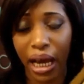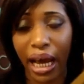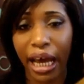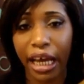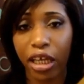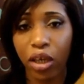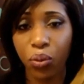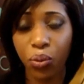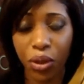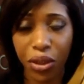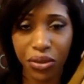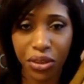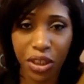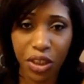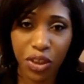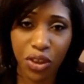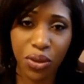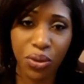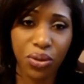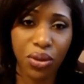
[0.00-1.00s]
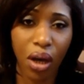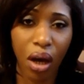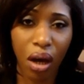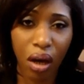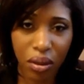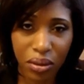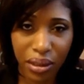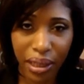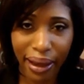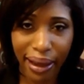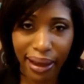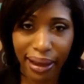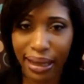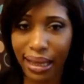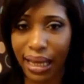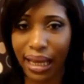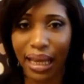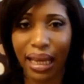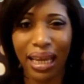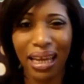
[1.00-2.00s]
I can wear these shoes all day
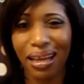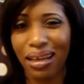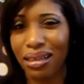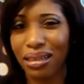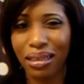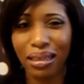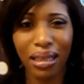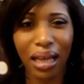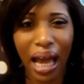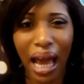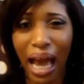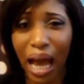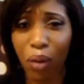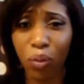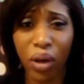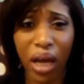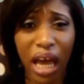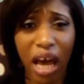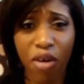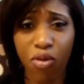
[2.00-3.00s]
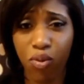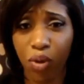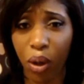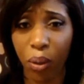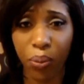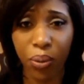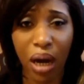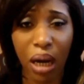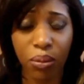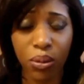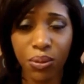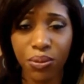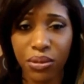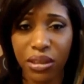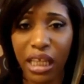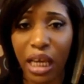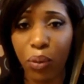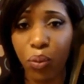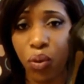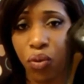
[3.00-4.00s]
and I will have no problems.
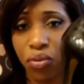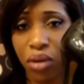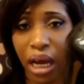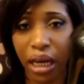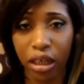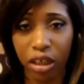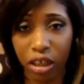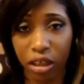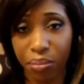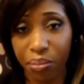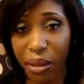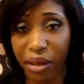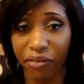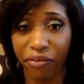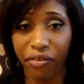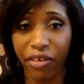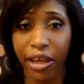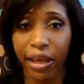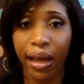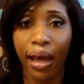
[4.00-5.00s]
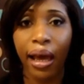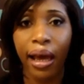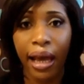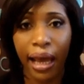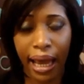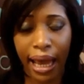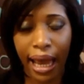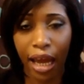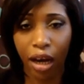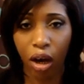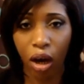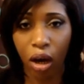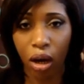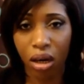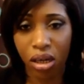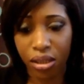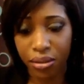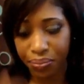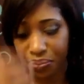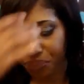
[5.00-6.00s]
They will not hurt my feet at
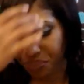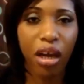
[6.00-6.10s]
all.